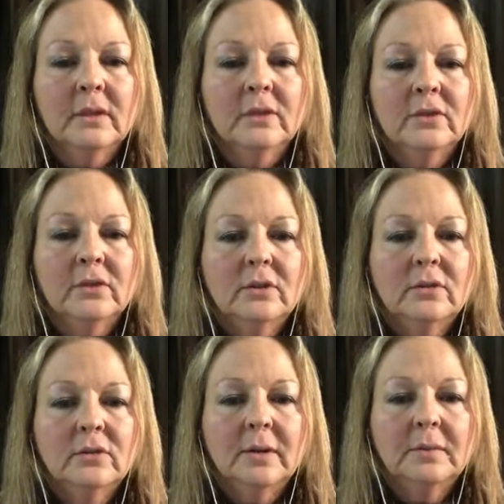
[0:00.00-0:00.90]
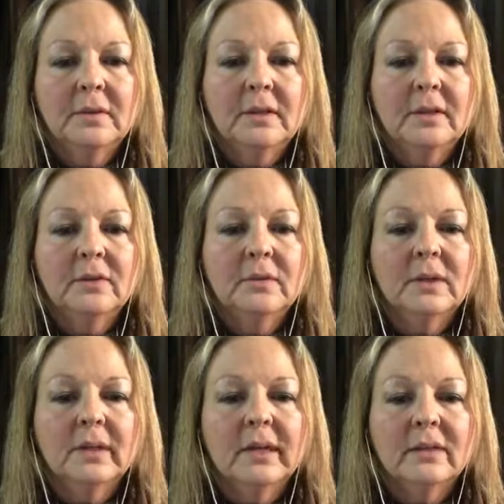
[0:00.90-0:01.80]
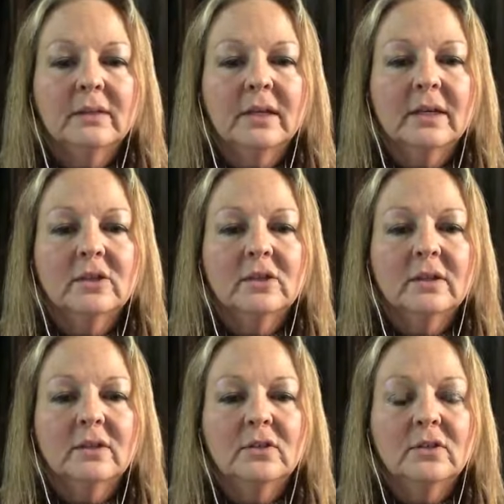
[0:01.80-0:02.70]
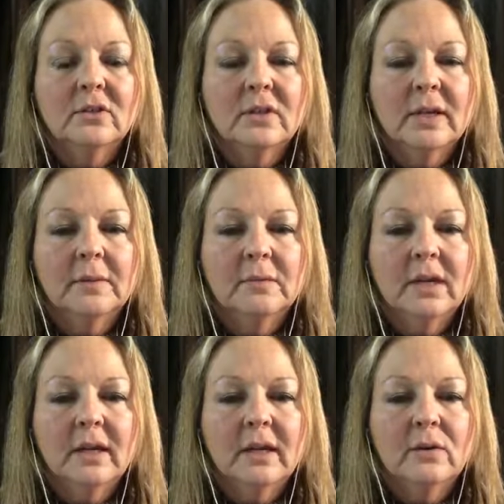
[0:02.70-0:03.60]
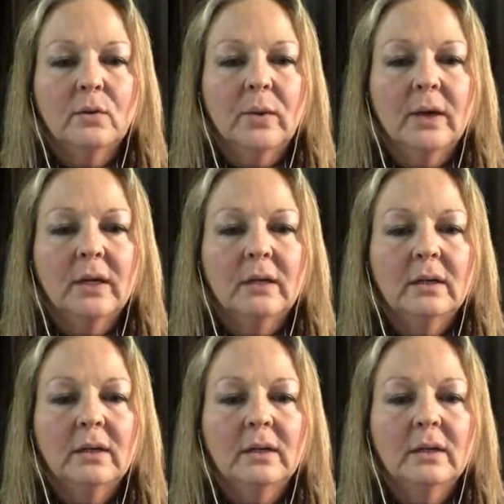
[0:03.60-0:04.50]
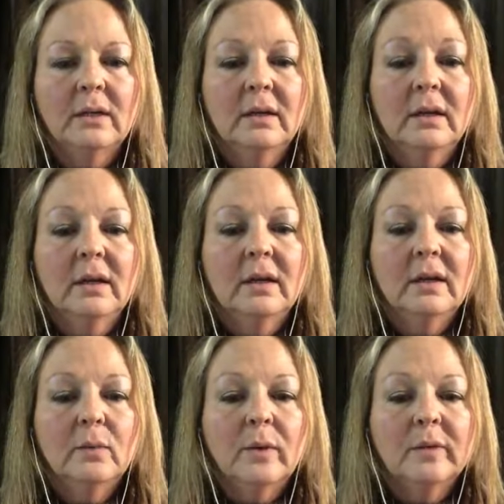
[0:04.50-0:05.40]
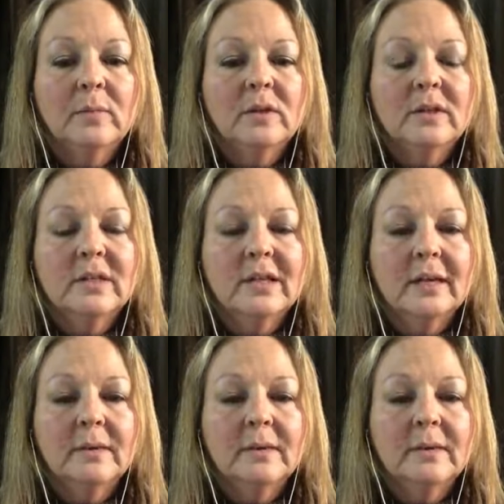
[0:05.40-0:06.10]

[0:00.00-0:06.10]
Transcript: Two, doubling your relaxation as you step down, one. And one more step.